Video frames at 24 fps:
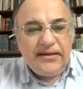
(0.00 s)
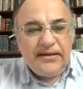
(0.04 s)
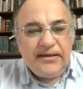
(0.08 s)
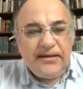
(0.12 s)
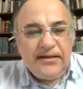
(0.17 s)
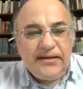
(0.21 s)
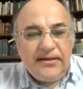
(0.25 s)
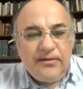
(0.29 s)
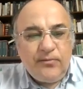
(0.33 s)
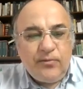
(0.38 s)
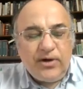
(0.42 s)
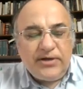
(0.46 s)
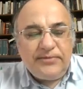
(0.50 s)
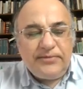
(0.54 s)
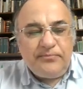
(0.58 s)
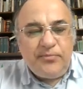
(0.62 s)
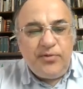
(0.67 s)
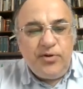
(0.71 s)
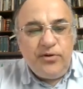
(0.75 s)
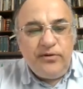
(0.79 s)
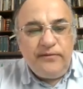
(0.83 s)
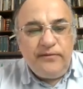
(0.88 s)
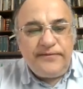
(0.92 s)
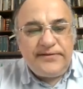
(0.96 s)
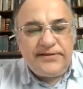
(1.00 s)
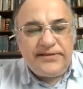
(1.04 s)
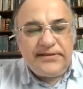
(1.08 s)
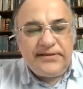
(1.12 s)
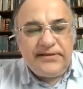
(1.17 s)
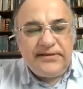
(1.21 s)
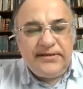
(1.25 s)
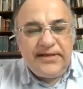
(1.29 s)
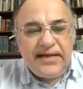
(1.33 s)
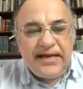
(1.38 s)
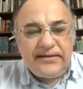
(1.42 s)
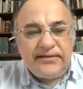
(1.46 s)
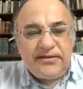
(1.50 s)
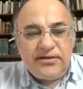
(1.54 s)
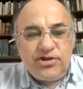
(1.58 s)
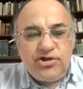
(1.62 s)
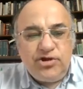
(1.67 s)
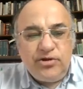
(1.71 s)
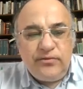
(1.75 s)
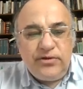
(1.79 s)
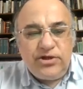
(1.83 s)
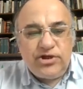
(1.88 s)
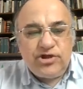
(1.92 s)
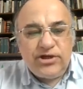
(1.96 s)
What proves that
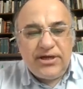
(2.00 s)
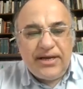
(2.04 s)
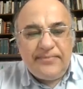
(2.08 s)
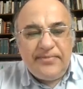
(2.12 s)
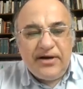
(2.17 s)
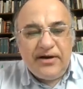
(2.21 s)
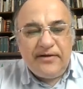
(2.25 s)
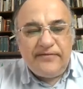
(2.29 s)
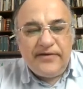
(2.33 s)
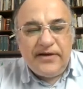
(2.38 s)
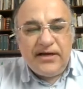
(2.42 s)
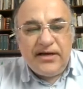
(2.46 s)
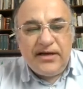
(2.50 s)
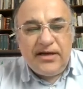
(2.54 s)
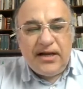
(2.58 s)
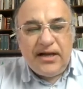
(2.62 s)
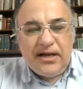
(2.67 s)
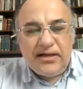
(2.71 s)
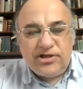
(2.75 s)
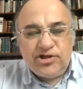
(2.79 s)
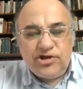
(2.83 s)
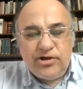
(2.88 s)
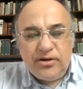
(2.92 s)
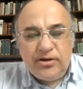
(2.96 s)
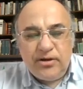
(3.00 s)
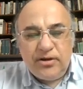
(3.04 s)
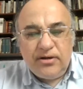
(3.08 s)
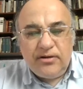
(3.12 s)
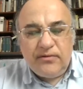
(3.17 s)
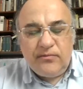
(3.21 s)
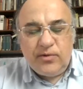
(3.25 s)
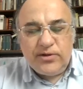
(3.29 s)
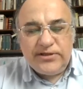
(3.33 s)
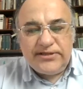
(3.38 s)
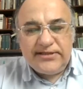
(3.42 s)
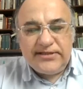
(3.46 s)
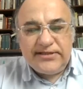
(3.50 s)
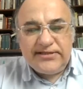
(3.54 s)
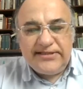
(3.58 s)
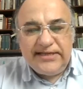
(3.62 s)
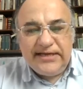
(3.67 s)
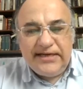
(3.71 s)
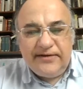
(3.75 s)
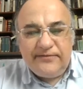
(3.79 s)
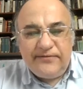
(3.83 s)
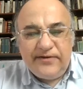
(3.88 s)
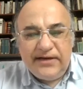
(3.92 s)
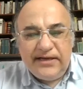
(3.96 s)
Jewish epigraphic culture was
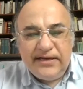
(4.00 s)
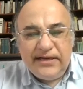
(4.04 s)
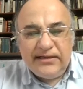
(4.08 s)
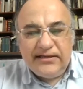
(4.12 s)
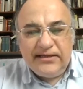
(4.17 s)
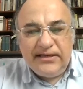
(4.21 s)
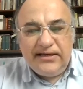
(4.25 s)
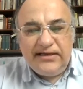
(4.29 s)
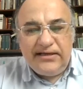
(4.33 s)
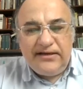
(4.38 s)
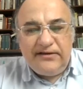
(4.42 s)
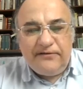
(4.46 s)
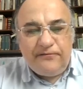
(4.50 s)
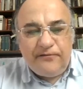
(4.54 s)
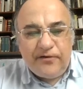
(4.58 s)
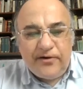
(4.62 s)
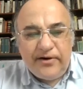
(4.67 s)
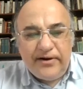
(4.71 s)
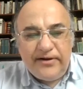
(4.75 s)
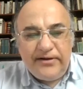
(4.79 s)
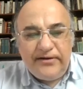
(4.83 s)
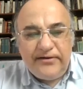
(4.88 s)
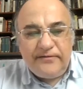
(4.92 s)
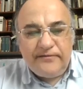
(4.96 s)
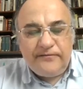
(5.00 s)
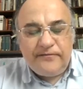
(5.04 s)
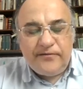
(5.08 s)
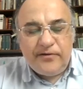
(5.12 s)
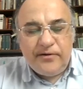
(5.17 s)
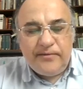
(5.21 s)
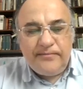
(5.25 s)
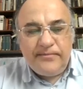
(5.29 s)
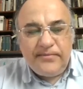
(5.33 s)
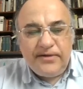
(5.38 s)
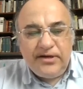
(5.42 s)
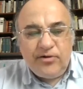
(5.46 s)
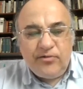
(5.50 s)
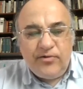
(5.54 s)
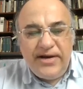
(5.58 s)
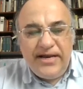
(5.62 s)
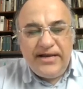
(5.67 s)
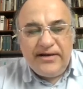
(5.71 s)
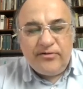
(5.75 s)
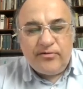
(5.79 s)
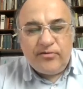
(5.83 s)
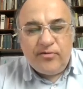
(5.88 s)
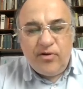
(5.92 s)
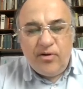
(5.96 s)
significantly different from
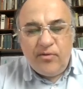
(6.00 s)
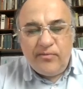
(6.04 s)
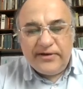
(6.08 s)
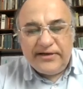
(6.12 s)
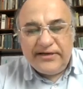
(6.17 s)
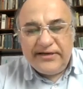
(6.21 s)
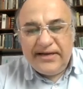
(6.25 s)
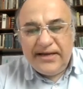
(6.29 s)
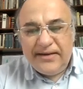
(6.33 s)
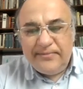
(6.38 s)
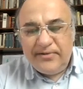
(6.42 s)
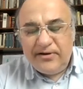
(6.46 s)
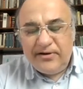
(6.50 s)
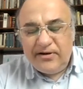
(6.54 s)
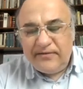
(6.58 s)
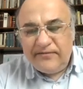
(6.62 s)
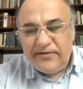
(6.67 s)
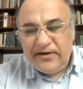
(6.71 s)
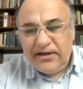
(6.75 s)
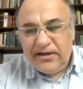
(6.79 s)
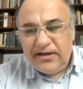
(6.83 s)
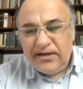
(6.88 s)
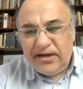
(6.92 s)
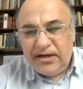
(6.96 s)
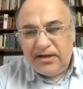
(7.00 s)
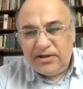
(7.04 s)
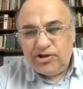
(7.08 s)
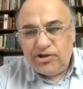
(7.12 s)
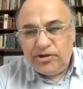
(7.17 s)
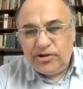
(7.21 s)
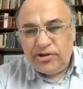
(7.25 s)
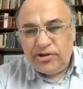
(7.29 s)
Greco-Roman epigraphic culture?